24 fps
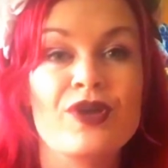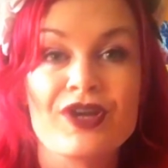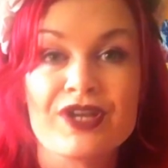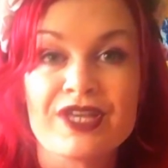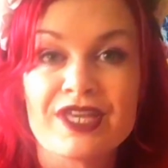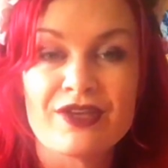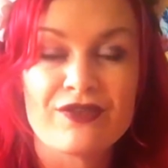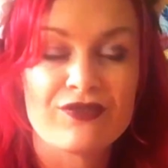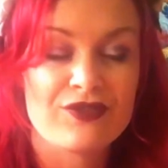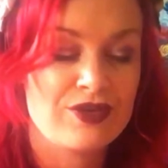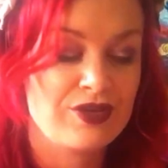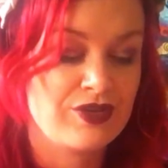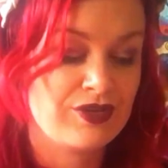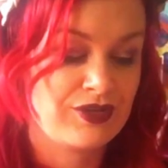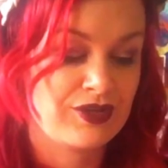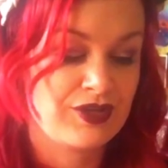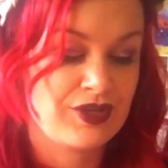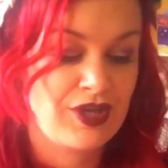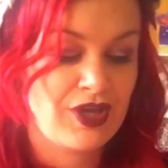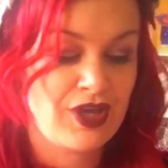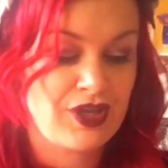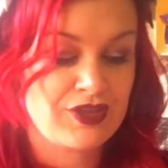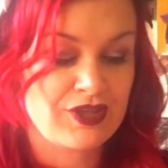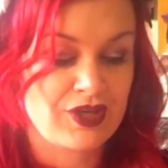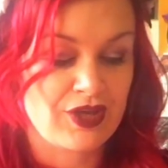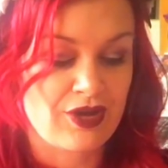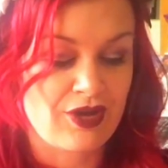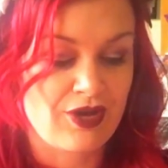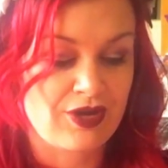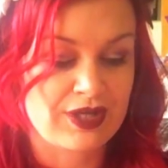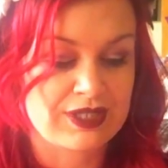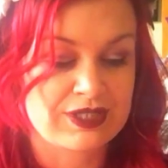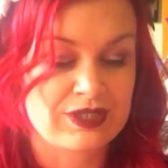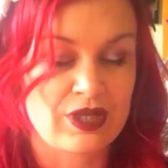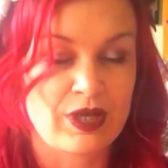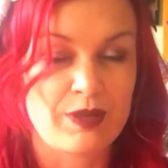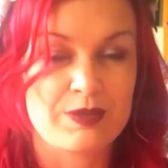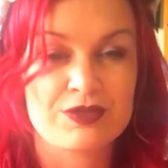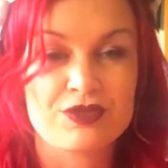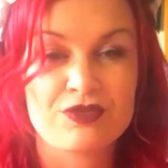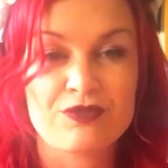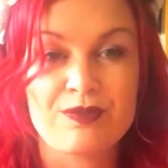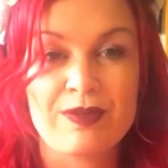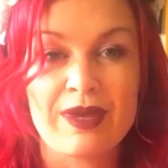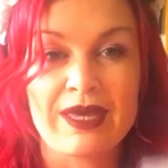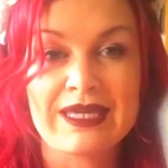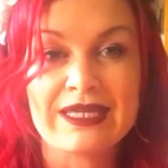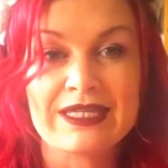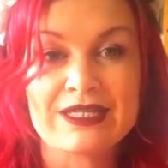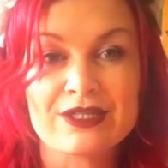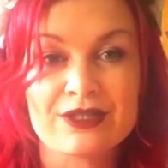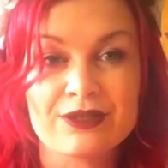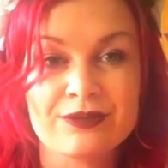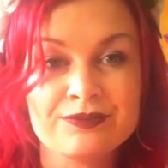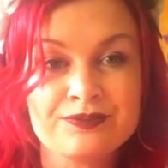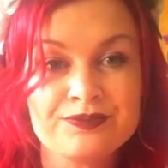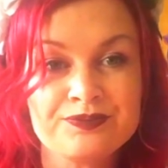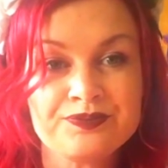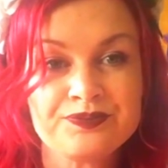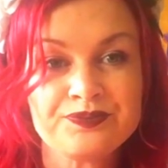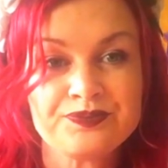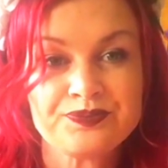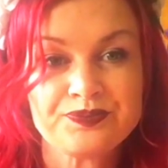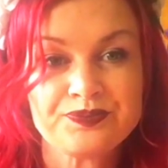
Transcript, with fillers: we are given the archetypes of maiden,